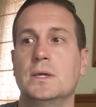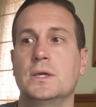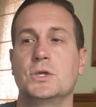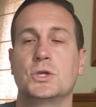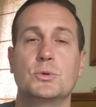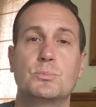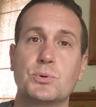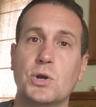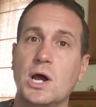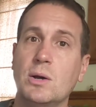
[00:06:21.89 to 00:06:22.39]

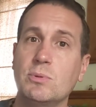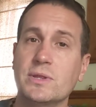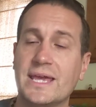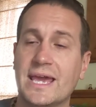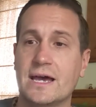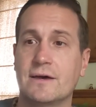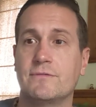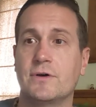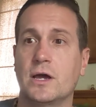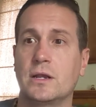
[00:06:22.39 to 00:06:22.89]
You probably
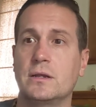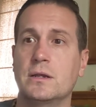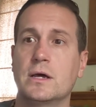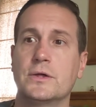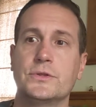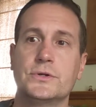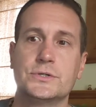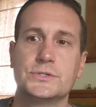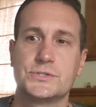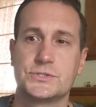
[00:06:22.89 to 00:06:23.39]
have
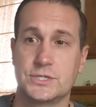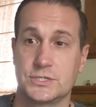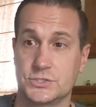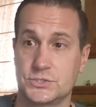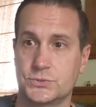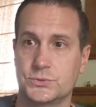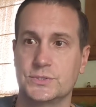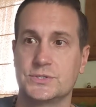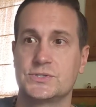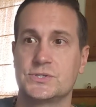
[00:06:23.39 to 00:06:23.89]
another
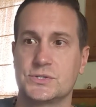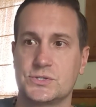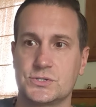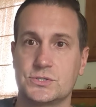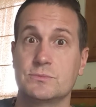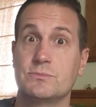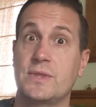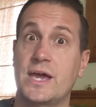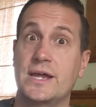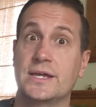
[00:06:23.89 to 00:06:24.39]
sensory
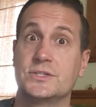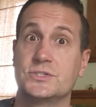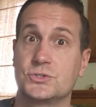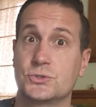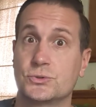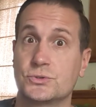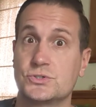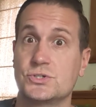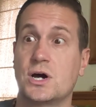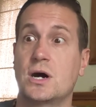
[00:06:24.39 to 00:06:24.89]
system that is
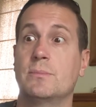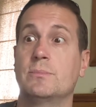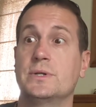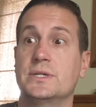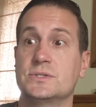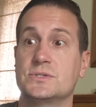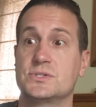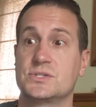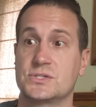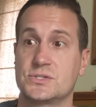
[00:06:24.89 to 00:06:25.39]
your
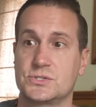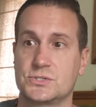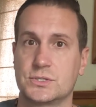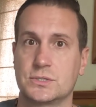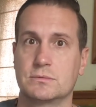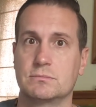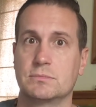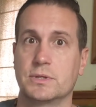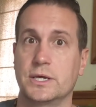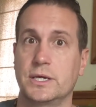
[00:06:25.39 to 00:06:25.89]
dominant
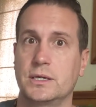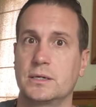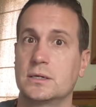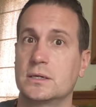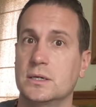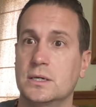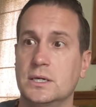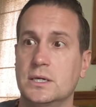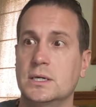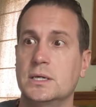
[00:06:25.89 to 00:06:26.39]
system, like
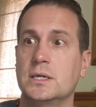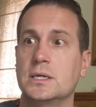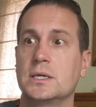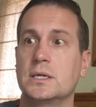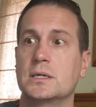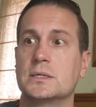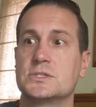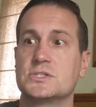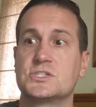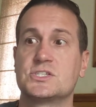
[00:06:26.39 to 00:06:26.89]

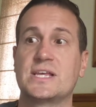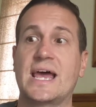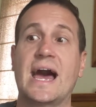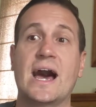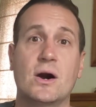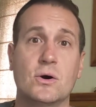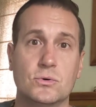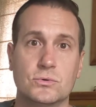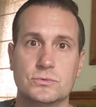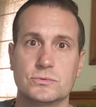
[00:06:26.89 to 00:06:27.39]

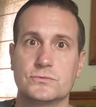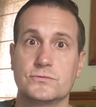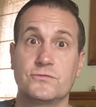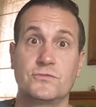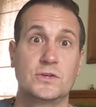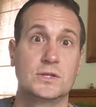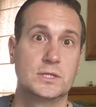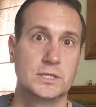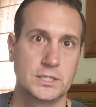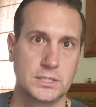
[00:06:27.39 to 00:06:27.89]
sound,
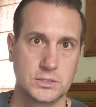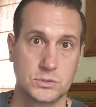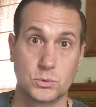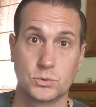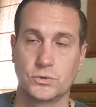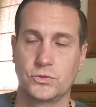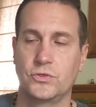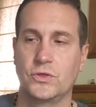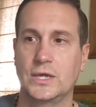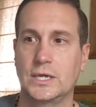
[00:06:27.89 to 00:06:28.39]
feeling,
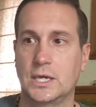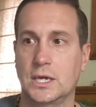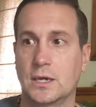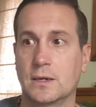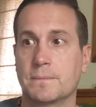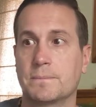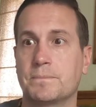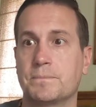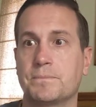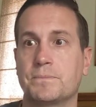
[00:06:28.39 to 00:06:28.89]
or thinking.